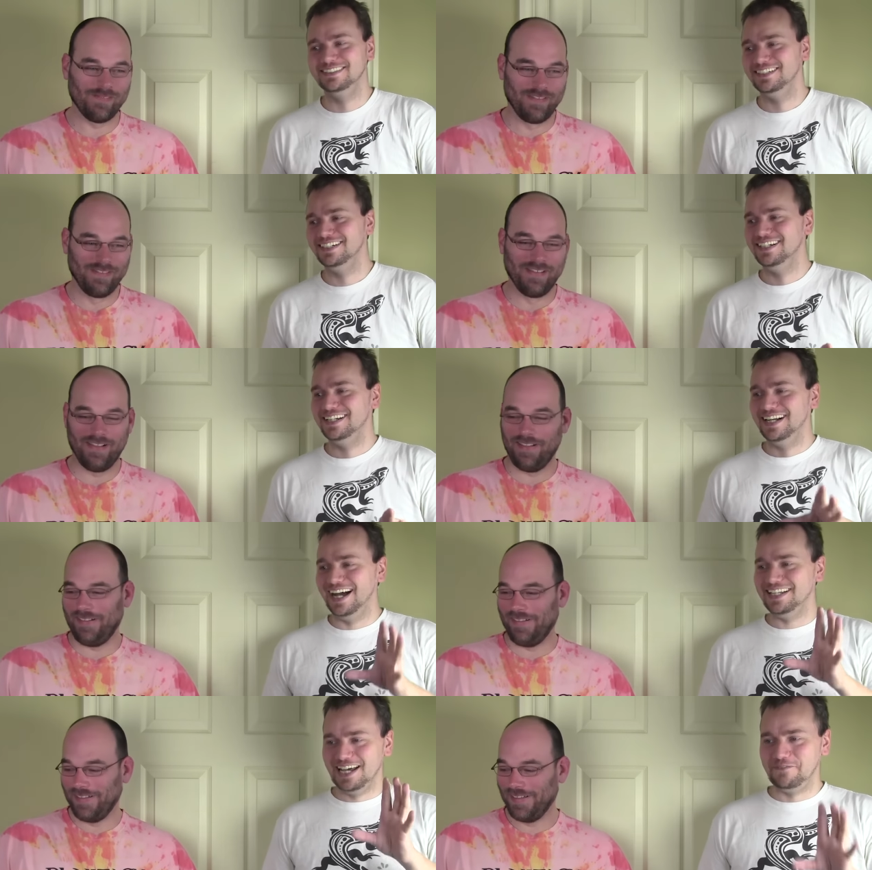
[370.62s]

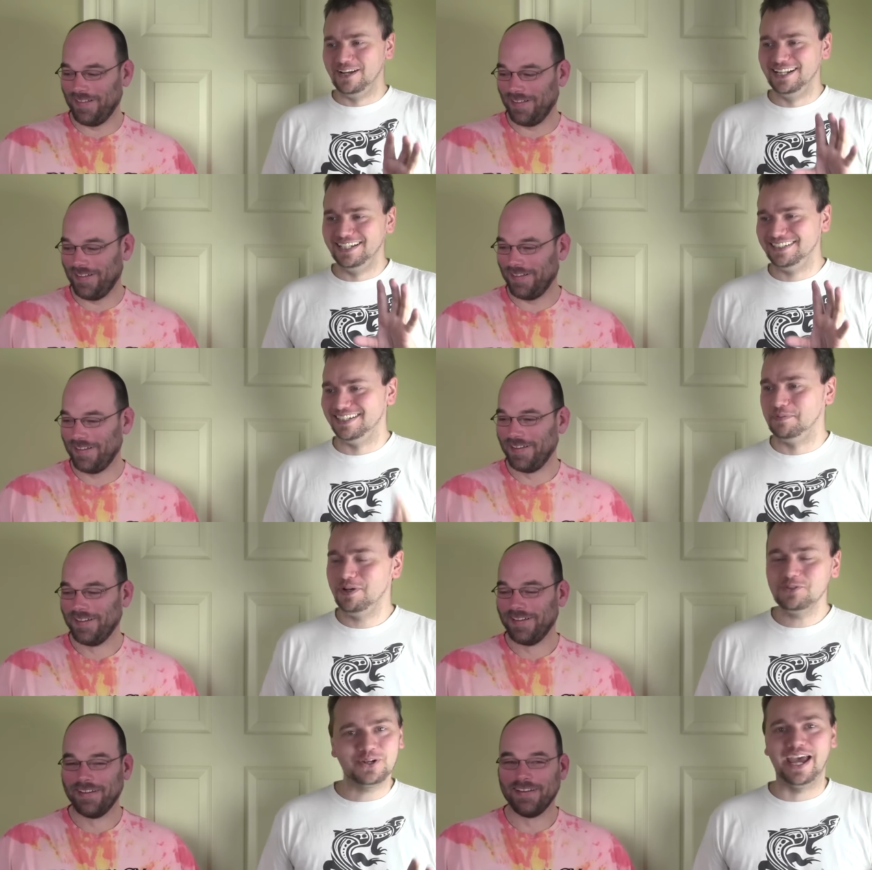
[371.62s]
Speaker 1: I definitely did,
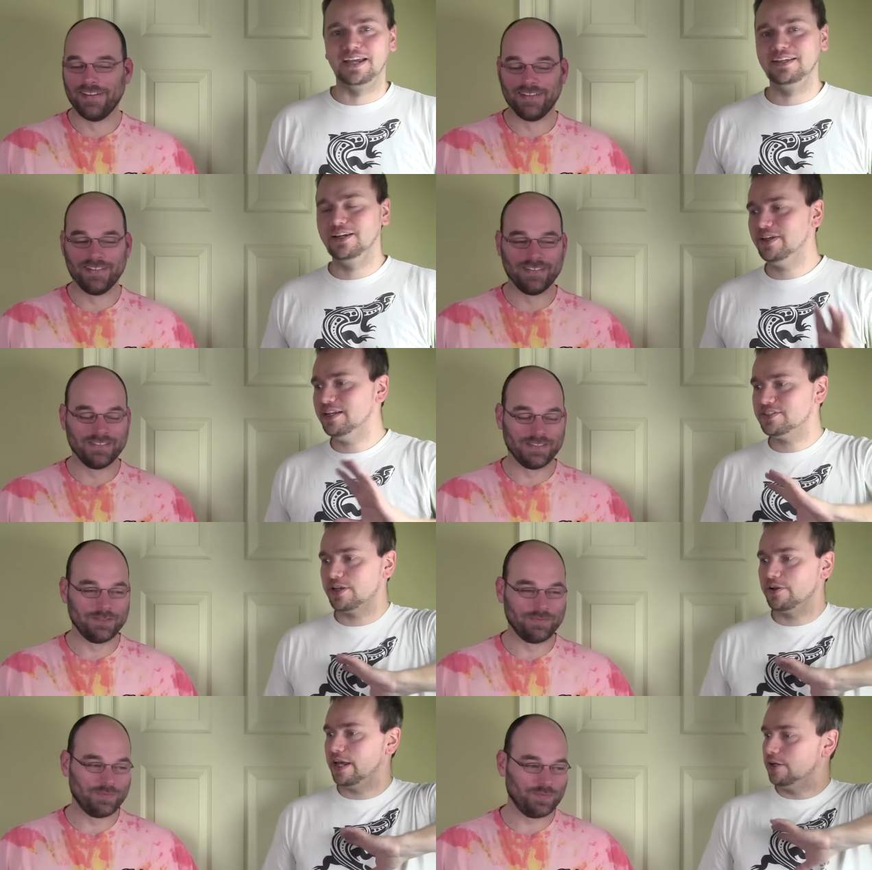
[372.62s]
but it's okay. You know, and it's
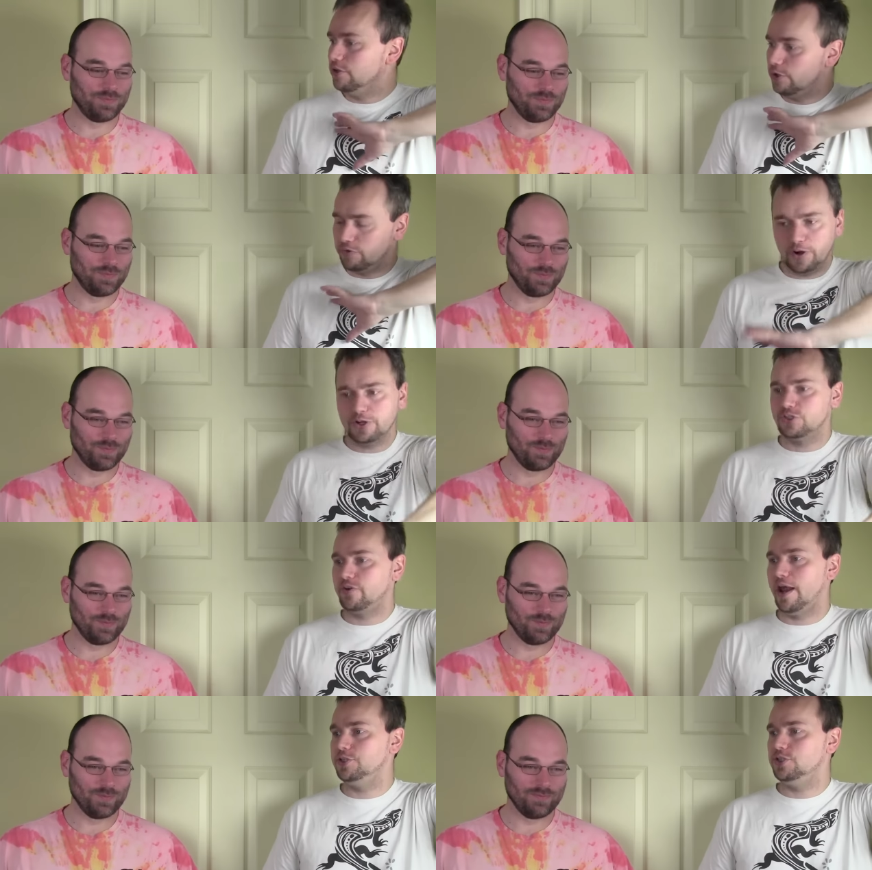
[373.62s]
okay. you had very good
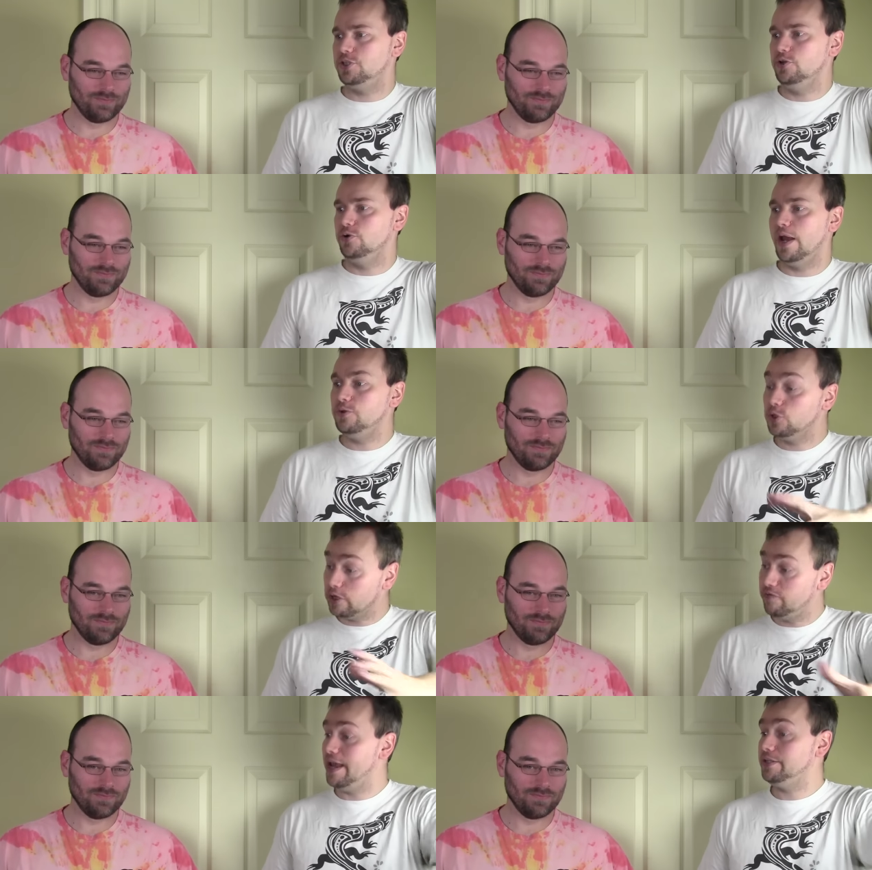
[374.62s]
strategy too, and you took
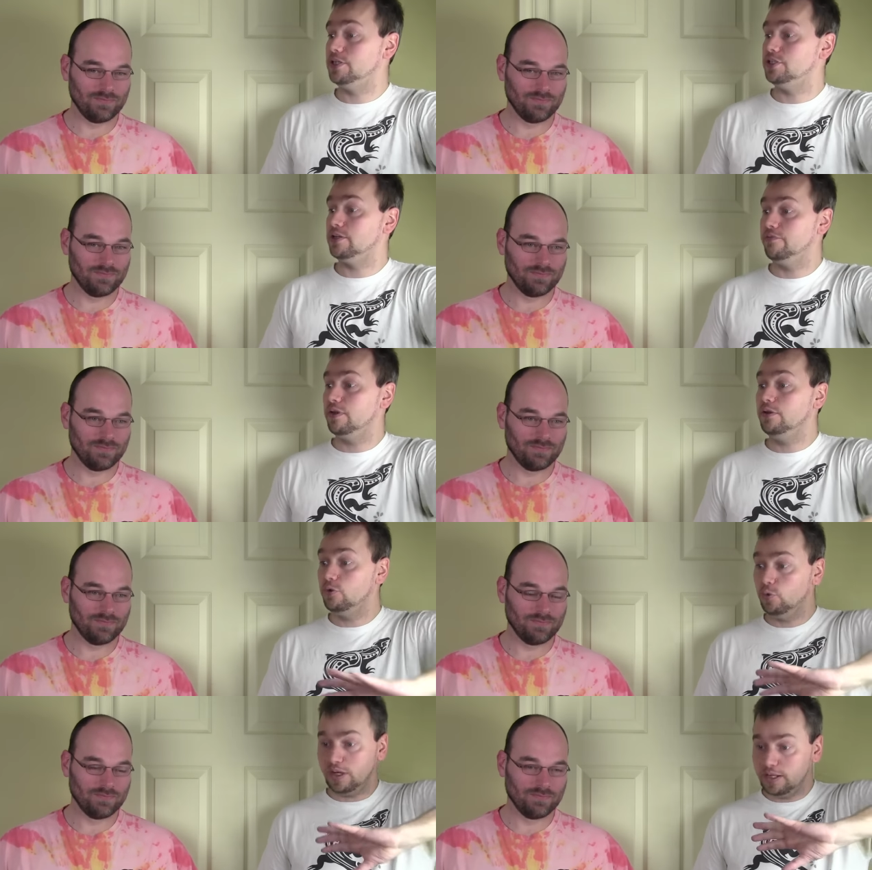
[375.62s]
advantage of
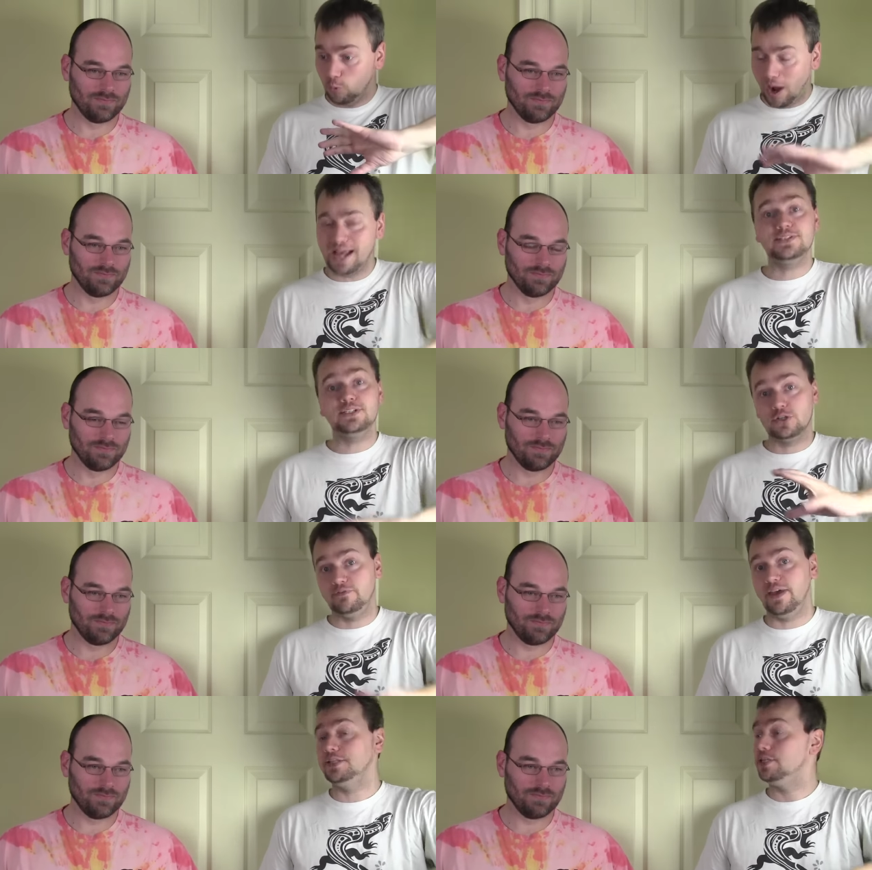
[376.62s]
you wisely took
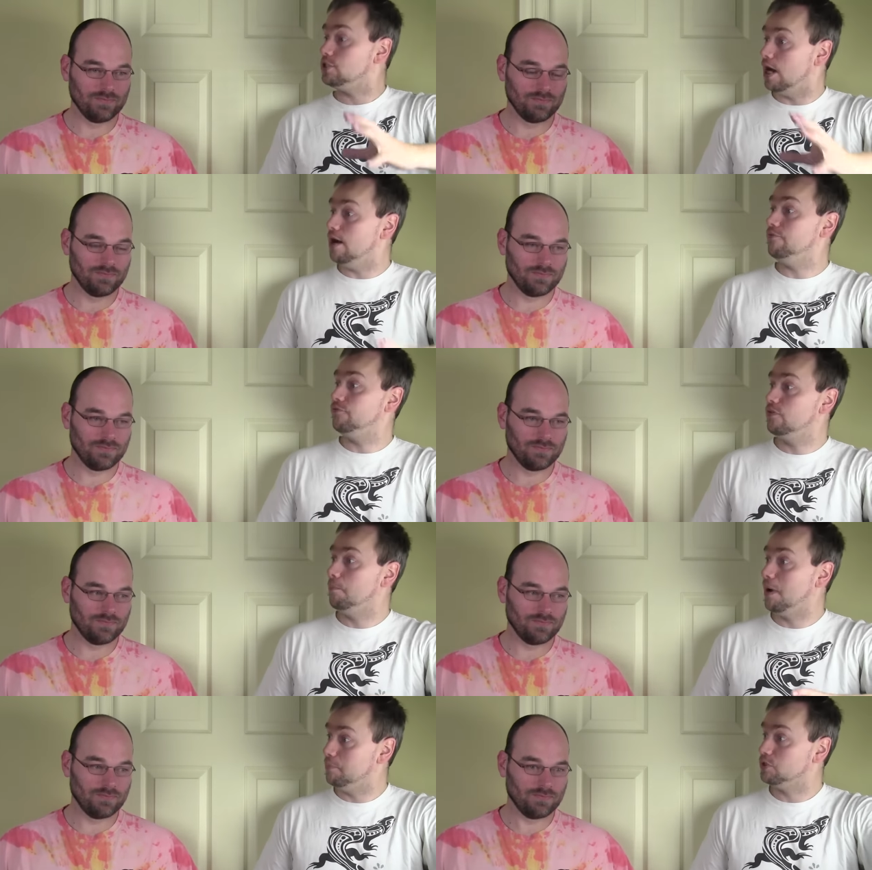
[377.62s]
advantage of
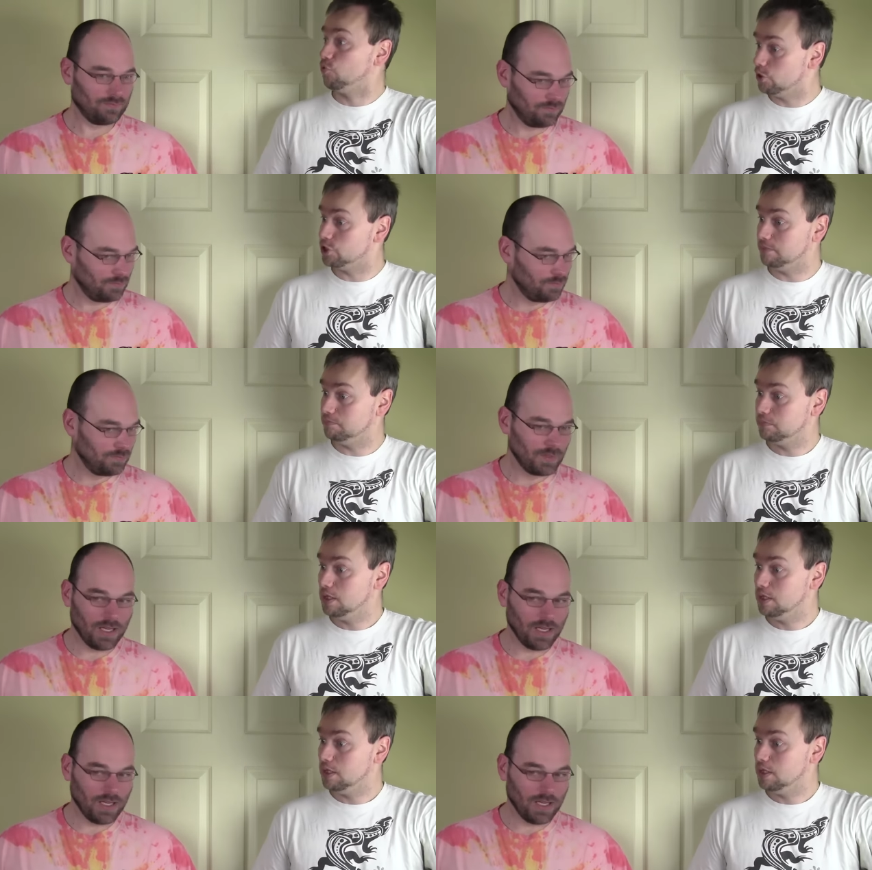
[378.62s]
my misfortune.